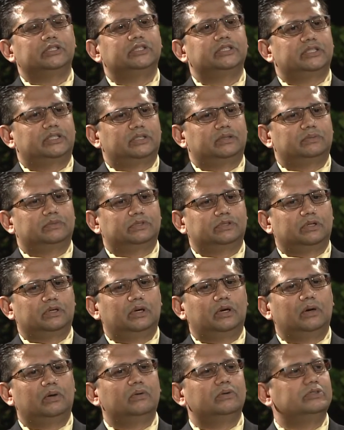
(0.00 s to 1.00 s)
terms, the
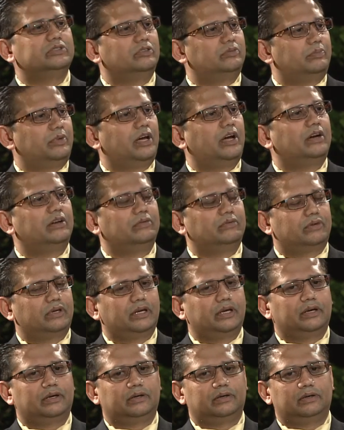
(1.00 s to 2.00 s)
goals of palliative
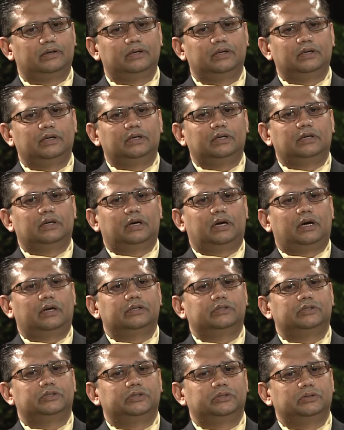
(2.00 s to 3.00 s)
care are
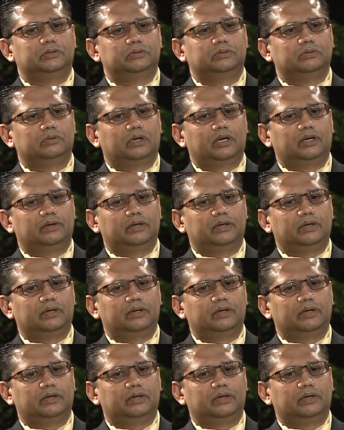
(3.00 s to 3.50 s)
to